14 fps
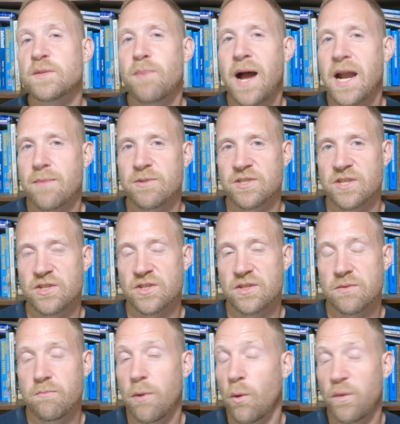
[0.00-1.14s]
body position,
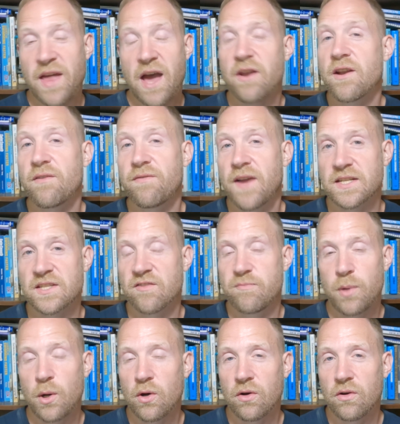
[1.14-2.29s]
but without an effective
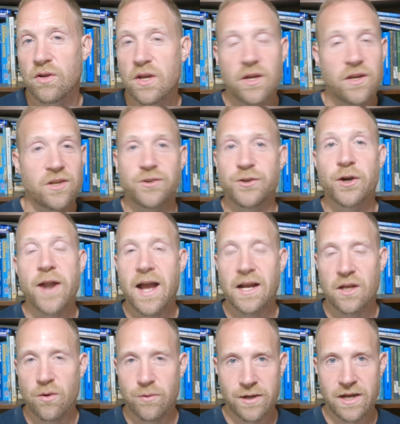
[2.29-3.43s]
pull, you're not
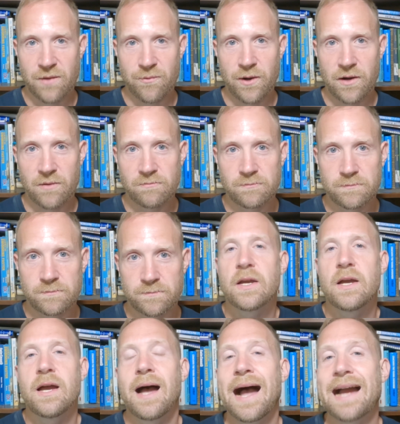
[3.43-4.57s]
going anywhere.
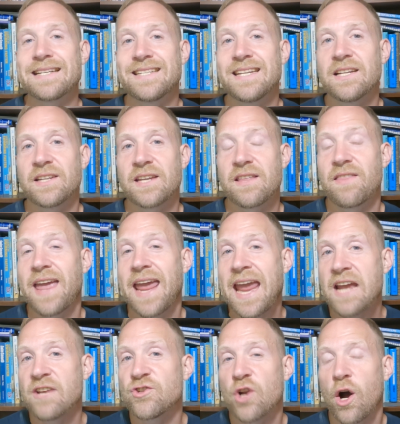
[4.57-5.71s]
Ideally, the
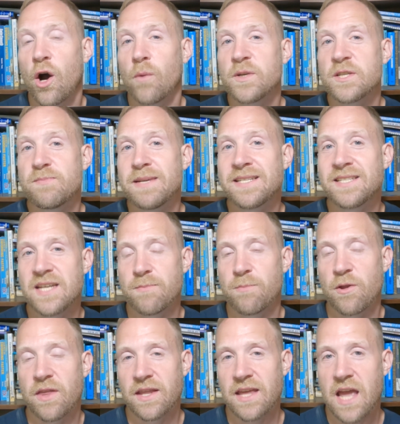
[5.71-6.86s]
hand should always be deeper
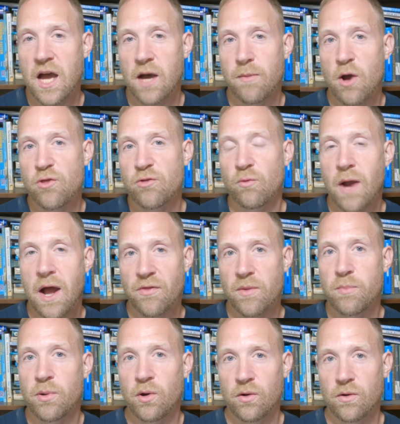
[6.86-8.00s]
than the elbow throughout the
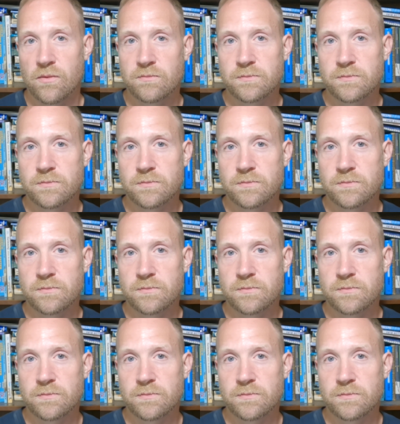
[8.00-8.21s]
pull.